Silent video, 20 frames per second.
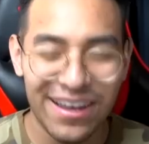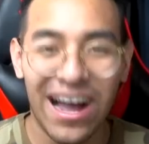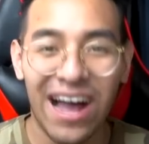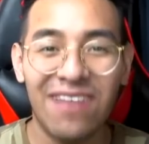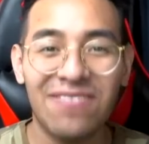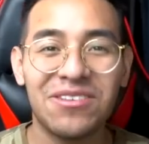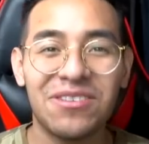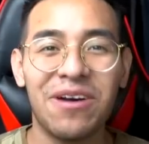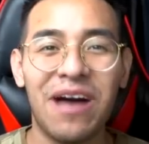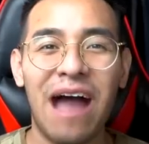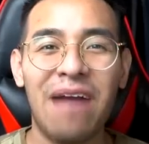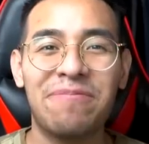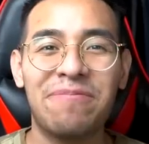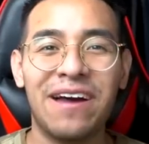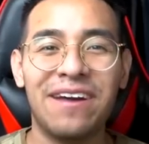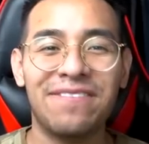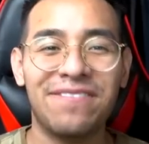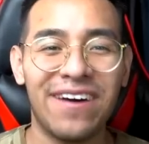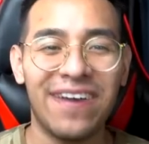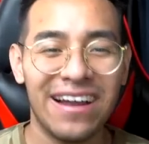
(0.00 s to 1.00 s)
I'm so happy
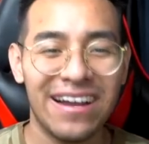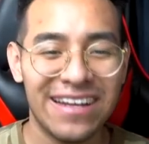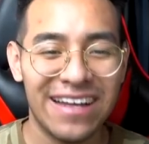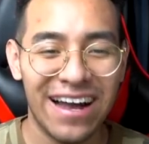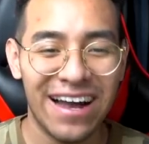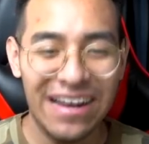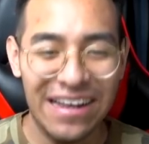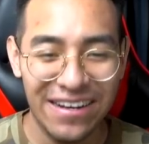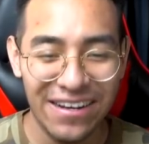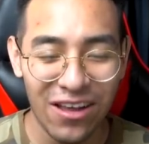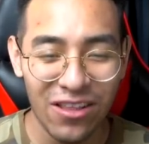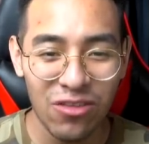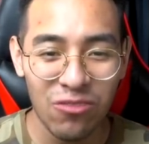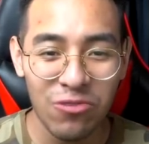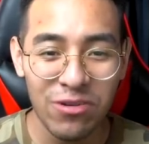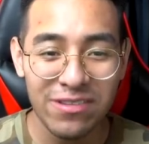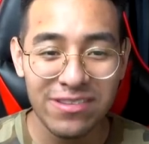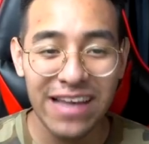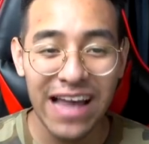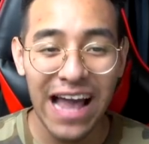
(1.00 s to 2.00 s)
I finally got another
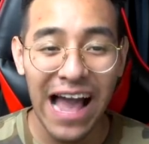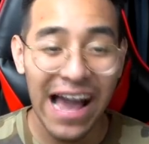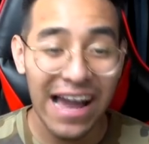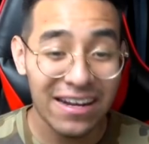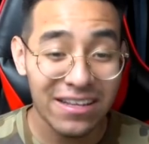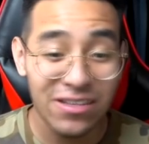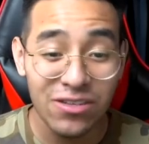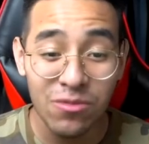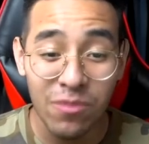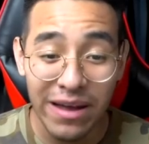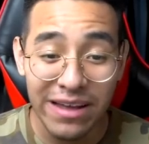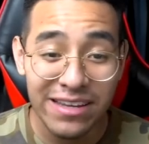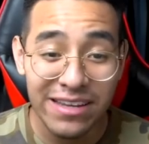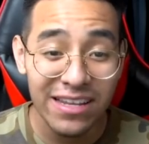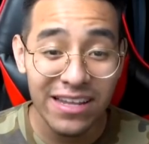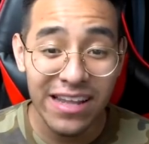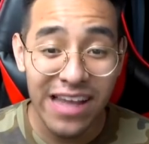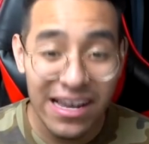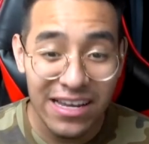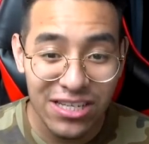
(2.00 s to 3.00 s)
one to add to my
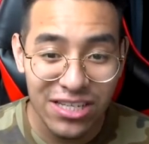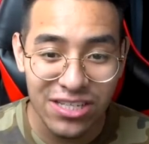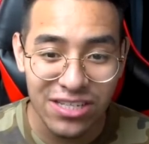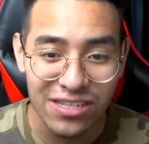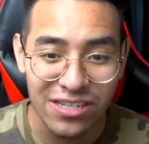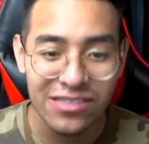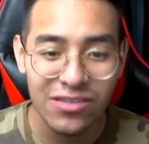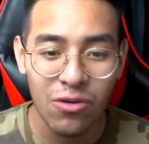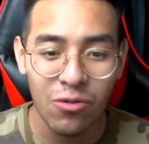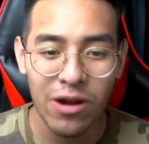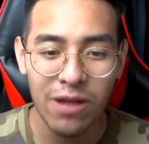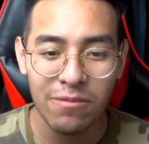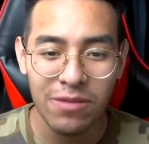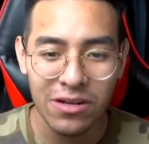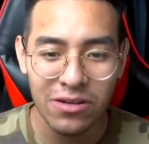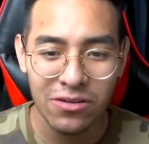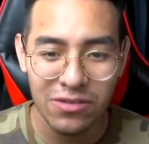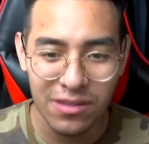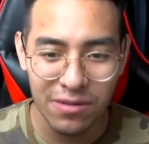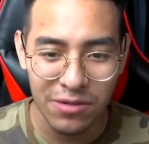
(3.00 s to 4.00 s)
collection. So what I'm
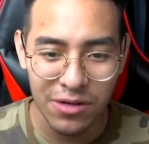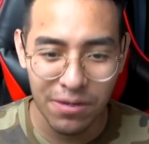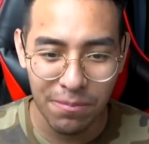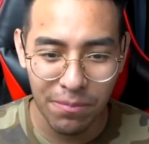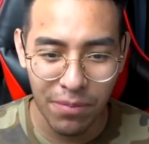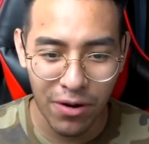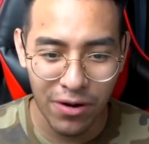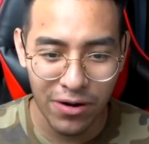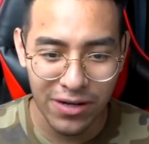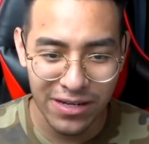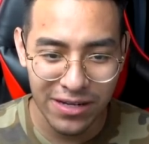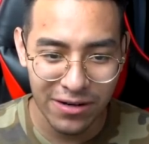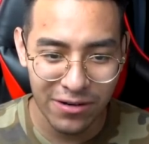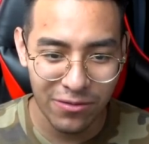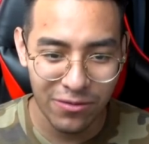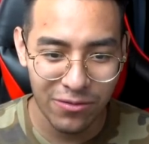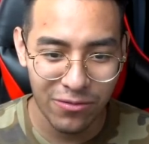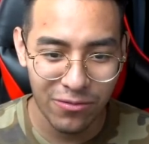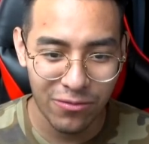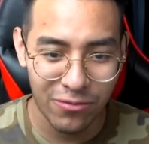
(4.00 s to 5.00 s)
gonna do is I'm gonna park it
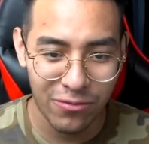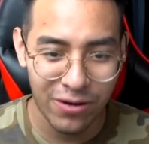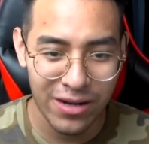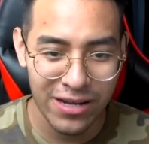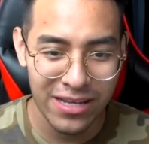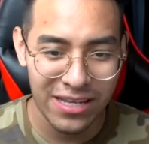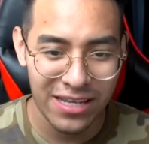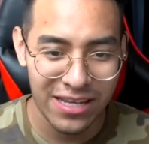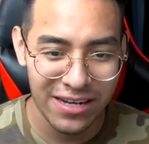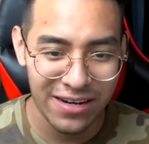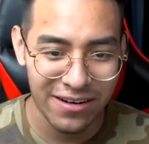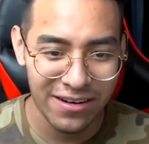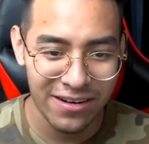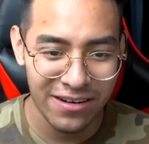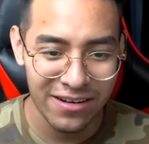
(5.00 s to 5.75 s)
right here